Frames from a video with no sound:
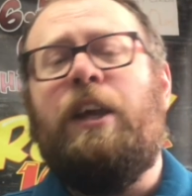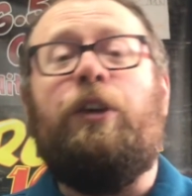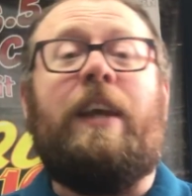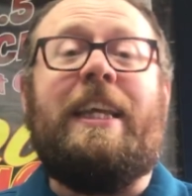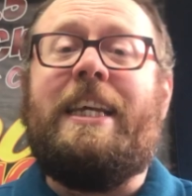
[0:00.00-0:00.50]

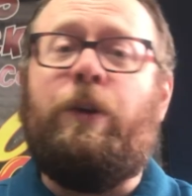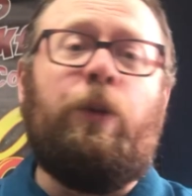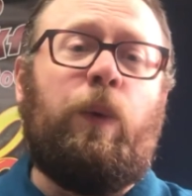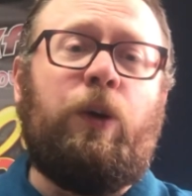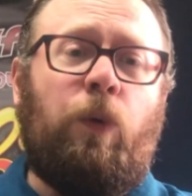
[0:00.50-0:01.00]
You can hear
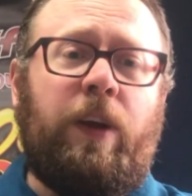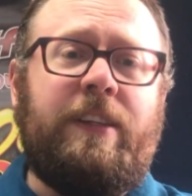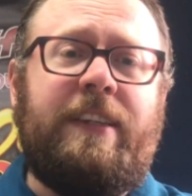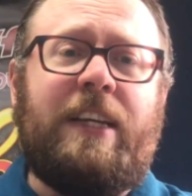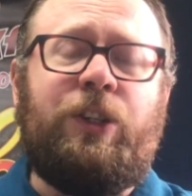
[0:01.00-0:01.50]
the recording
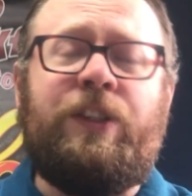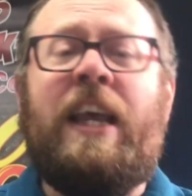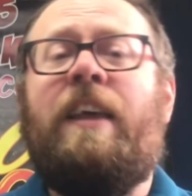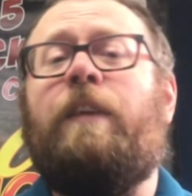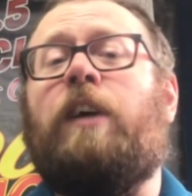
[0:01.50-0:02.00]
sessions.
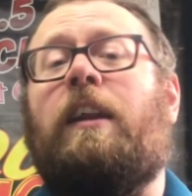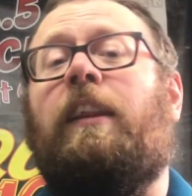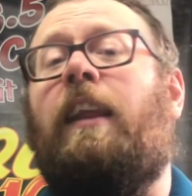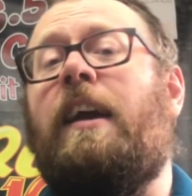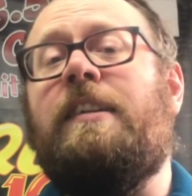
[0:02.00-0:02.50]
They've got a
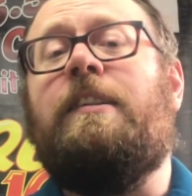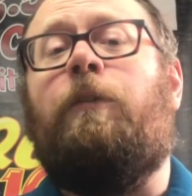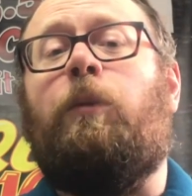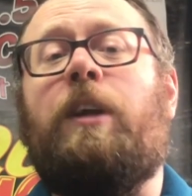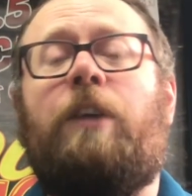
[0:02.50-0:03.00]
lot of
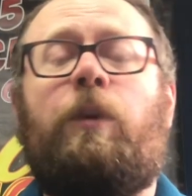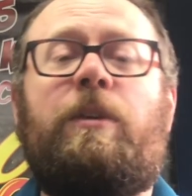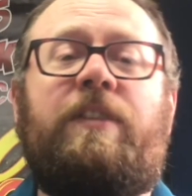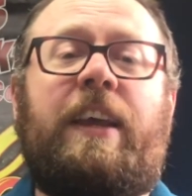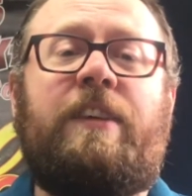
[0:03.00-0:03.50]
stuff from country
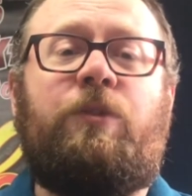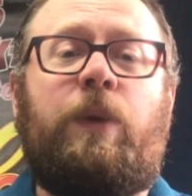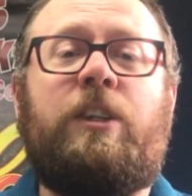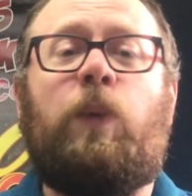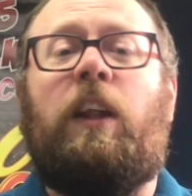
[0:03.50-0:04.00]
music
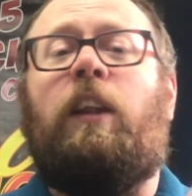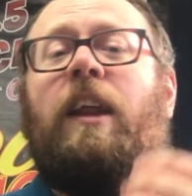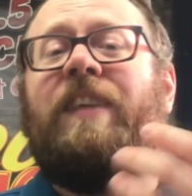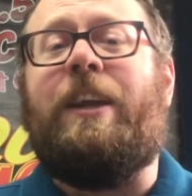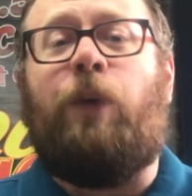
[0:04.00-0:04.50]
history as well, a
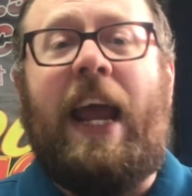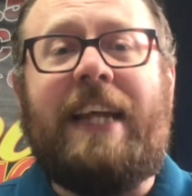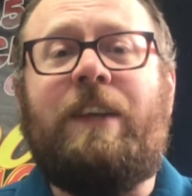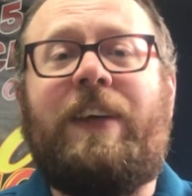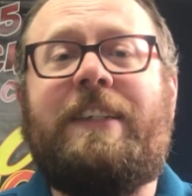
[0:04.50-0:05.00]
lot of
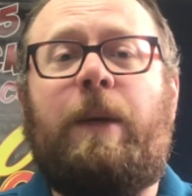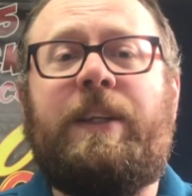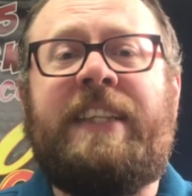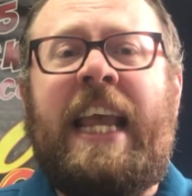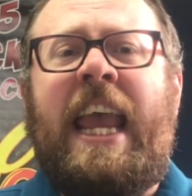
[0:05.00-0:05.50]
interactive
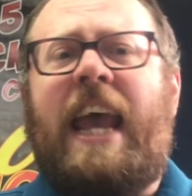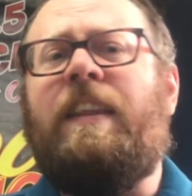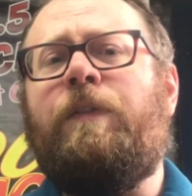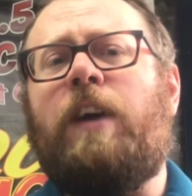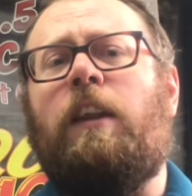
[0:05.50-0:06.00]
exhibits,
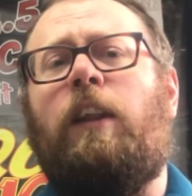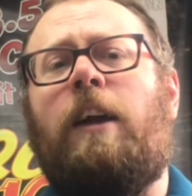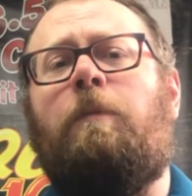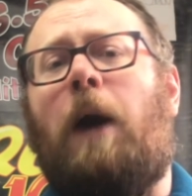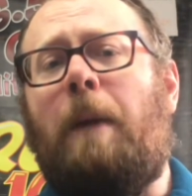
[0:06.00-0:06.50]
and they've got a lot
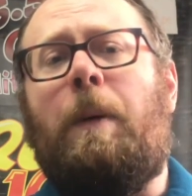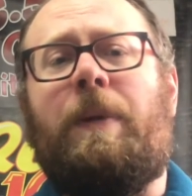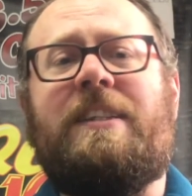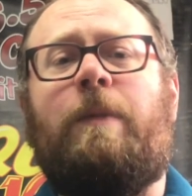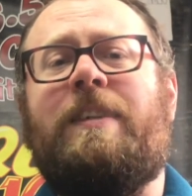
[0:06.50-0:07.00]
of pop-up
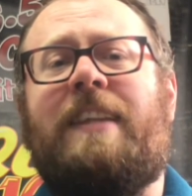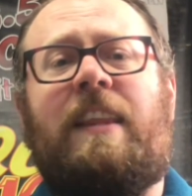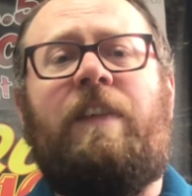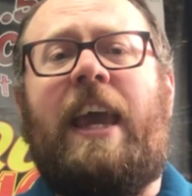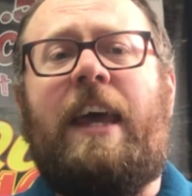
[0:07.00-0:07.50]
exhibits that
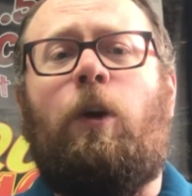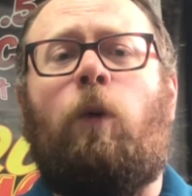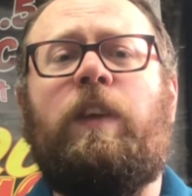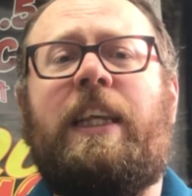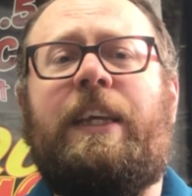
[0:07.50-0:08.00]
they've had
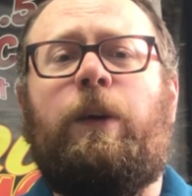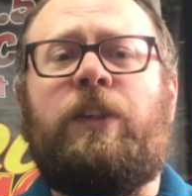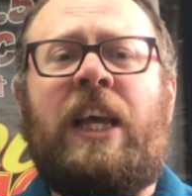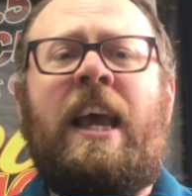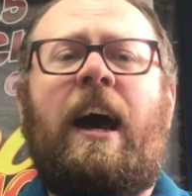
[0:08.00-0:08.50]
over the
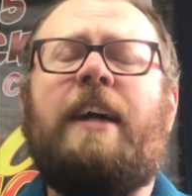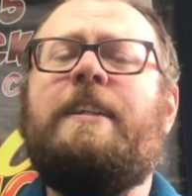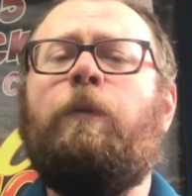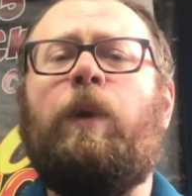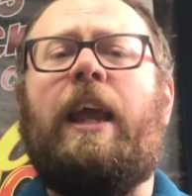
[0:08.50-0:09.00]
years,
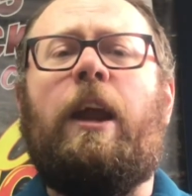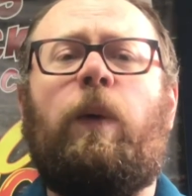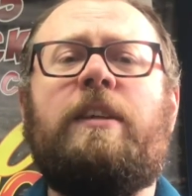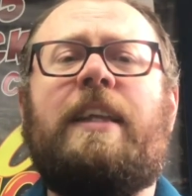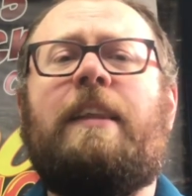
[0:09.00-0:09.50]
different
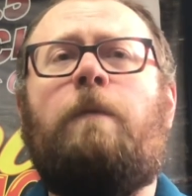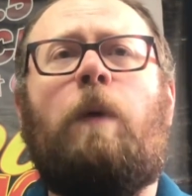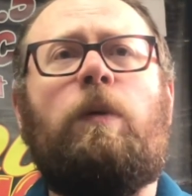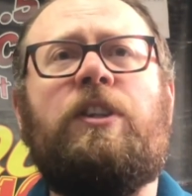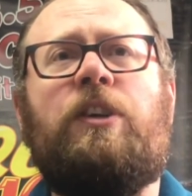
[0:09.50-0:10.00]
eras that they
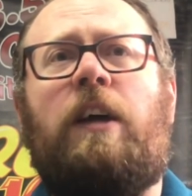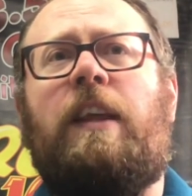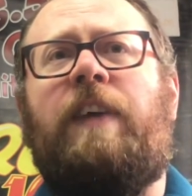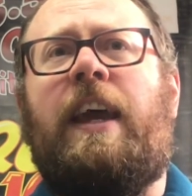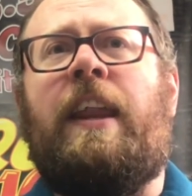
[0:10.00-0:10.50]
focus on.
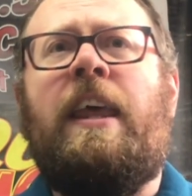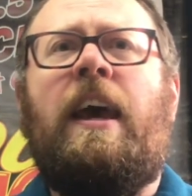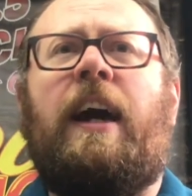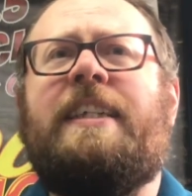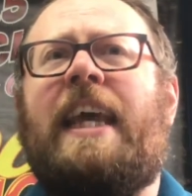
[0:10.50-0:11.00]
They've had
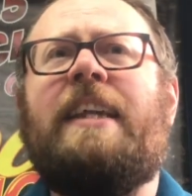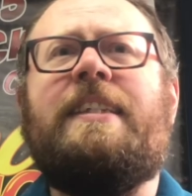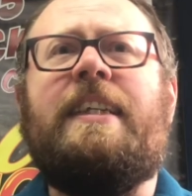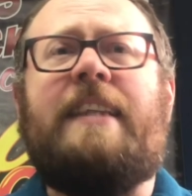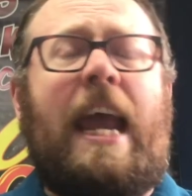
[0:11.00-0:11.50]

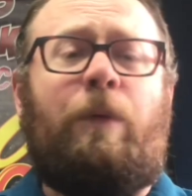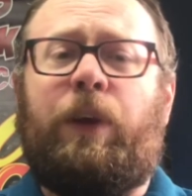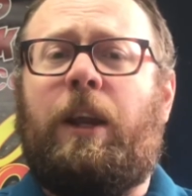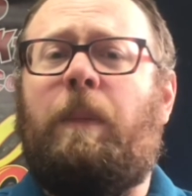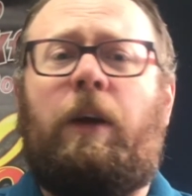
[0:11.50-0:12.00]
Tennessee's
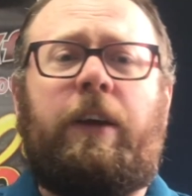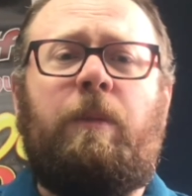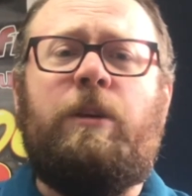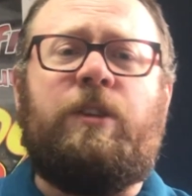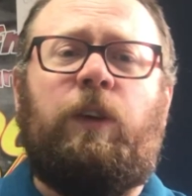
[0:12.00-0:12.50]
African-American
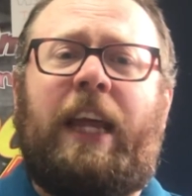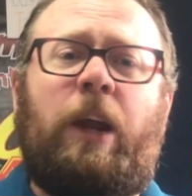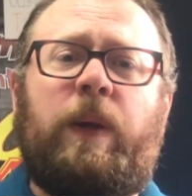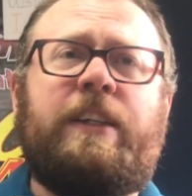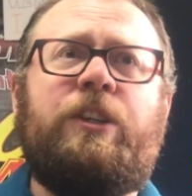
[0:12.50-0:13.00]
musical
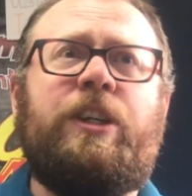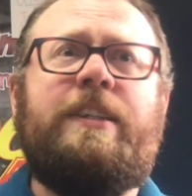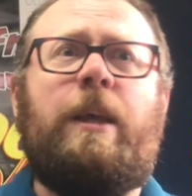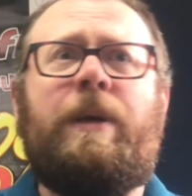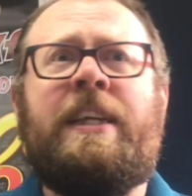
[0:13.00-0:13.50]
heritage
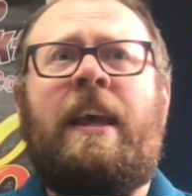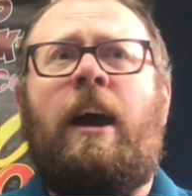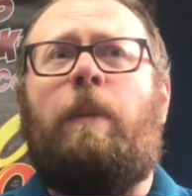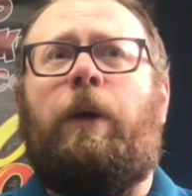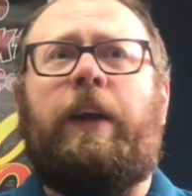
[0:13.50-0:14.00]
exhibit,
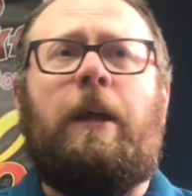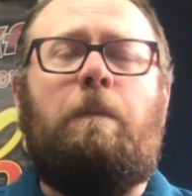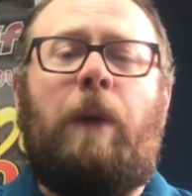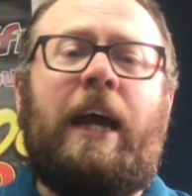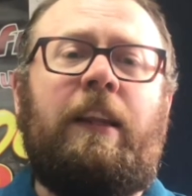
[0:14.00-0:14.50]
American
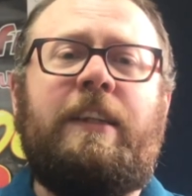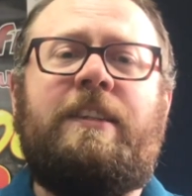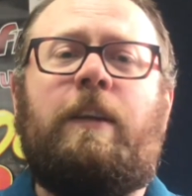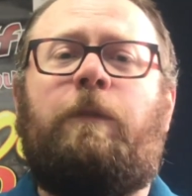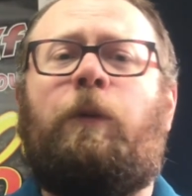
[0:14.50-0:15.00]

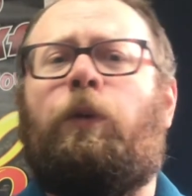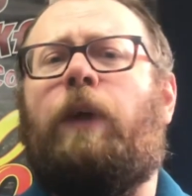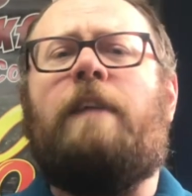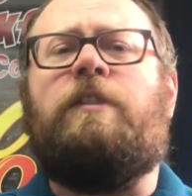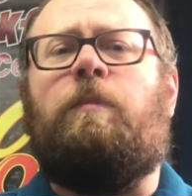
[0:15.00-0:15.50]
ballads, the
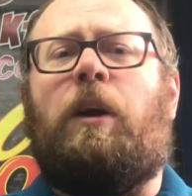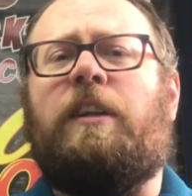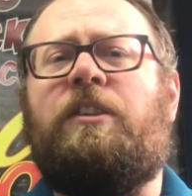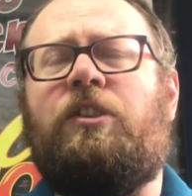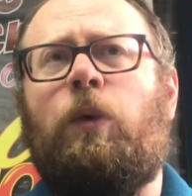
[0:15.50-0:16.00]
photographs of Marty
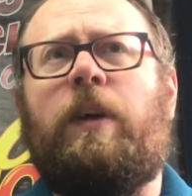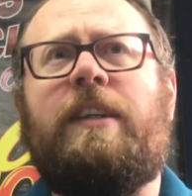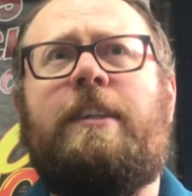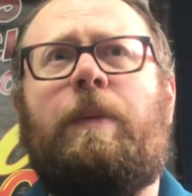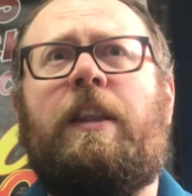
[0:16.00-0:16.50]
Stewart
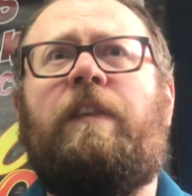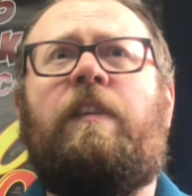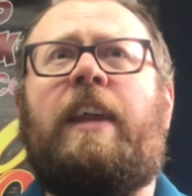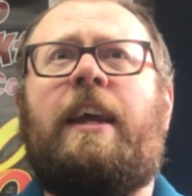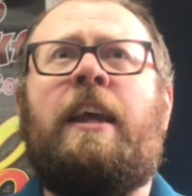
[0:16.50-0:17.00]
exhibit. They've
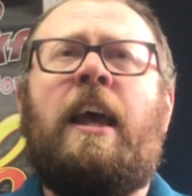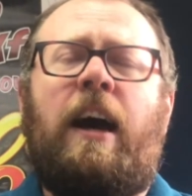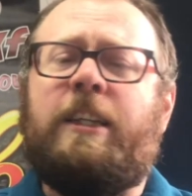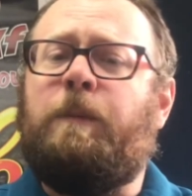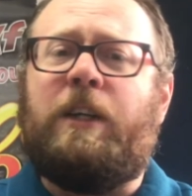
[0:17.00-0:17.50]
even had
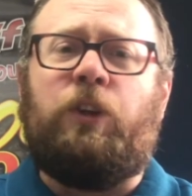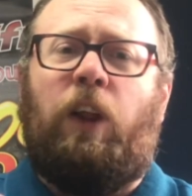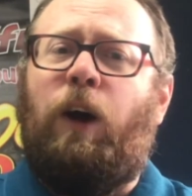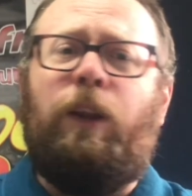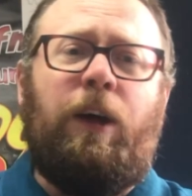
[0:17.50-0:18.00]
a special
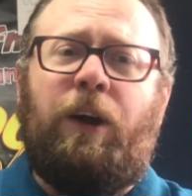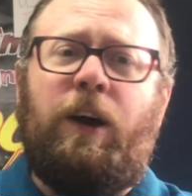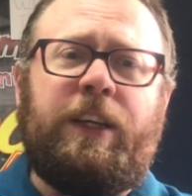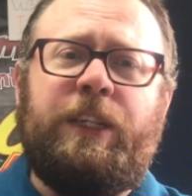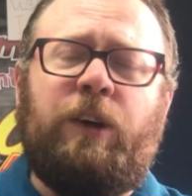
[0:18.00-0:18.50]
all on
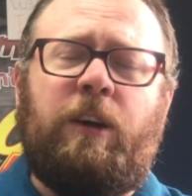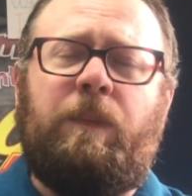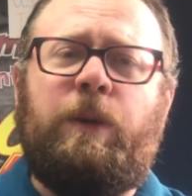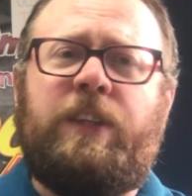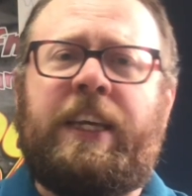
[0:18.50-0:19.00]
honky-tonk
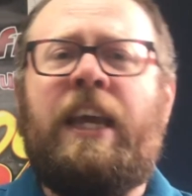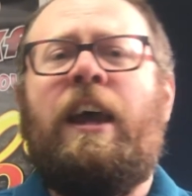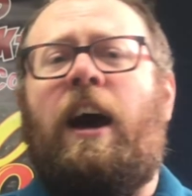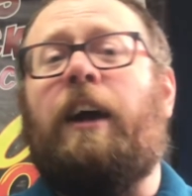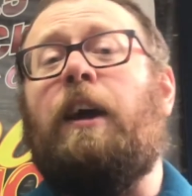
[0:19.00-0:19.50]
music.
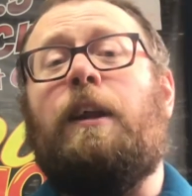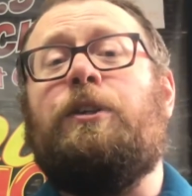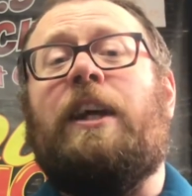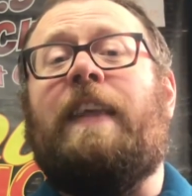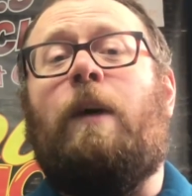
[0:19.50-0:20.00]
Gotta
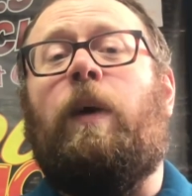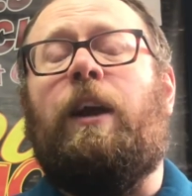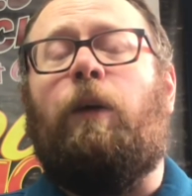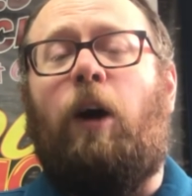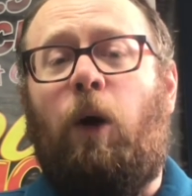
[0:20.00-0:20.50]
check that one
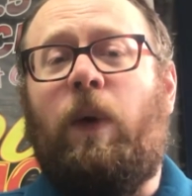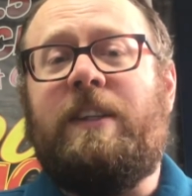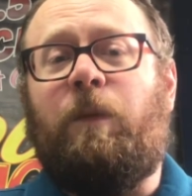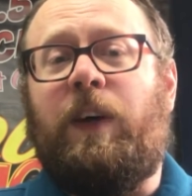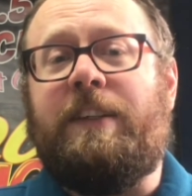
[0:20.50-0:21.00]
out.
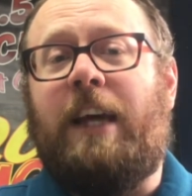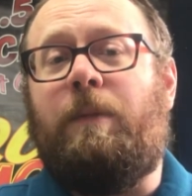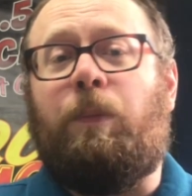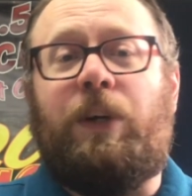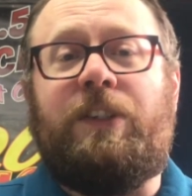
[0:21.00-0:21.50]
Always a fun time
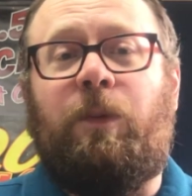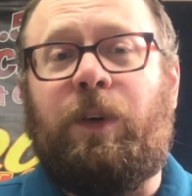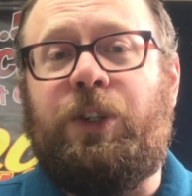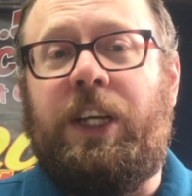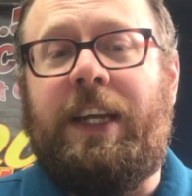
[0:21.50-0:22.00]
in Bristol,
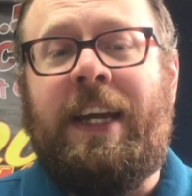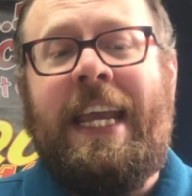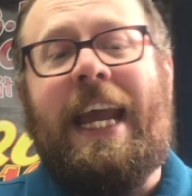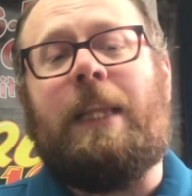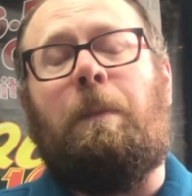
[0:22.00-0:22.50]
Virginia
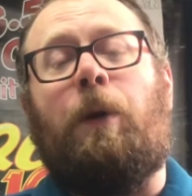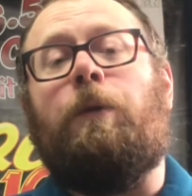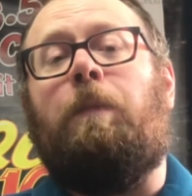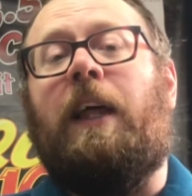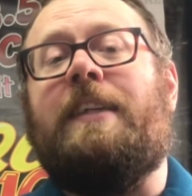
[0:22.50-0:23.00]
at the
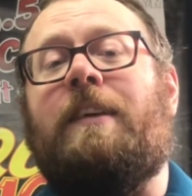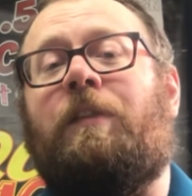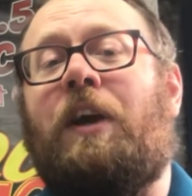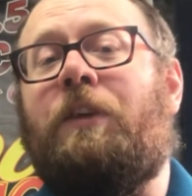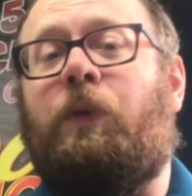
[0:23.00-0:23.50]
Birthplace of
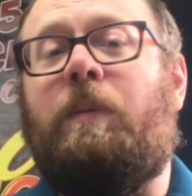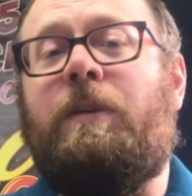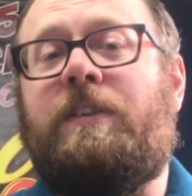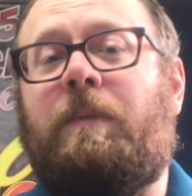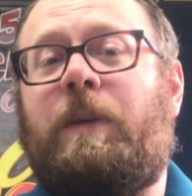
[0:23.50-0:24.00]
Country
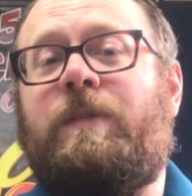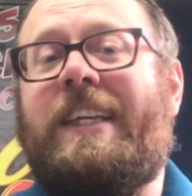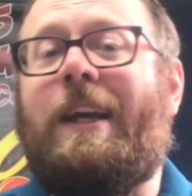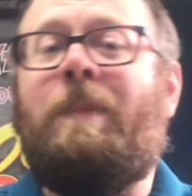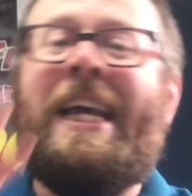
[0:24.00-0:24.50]
Music
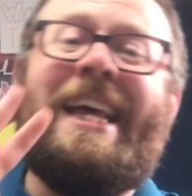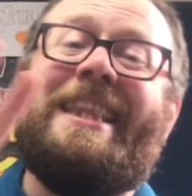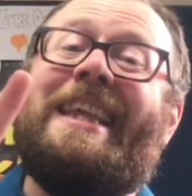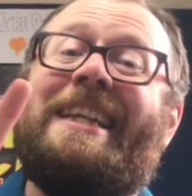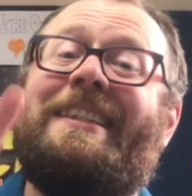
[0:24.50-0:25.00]
Museum.
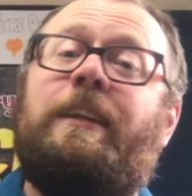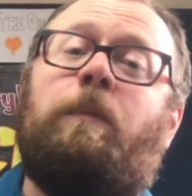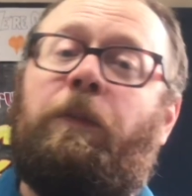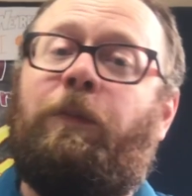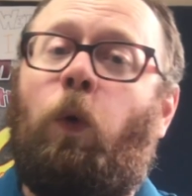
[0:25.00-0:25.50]
That's
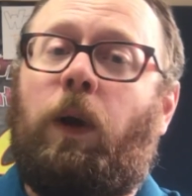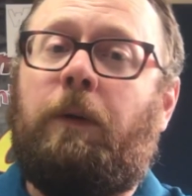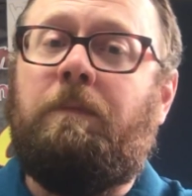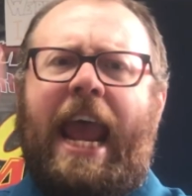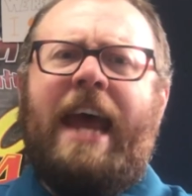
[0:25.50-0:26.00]
number 4.
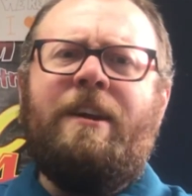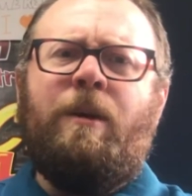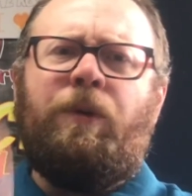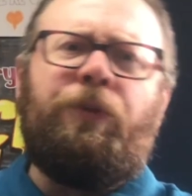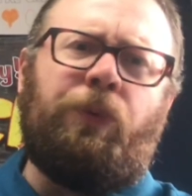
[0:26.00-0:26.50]
At
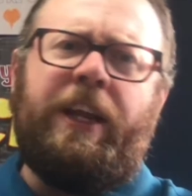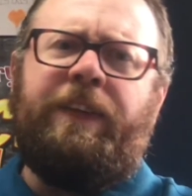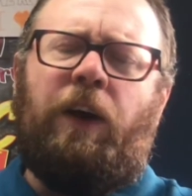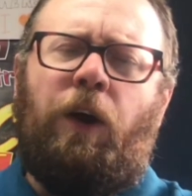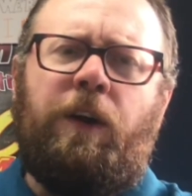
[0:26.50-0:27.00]
number 3, in
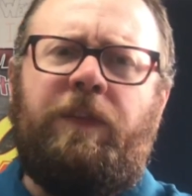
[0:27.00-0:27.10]
the heart of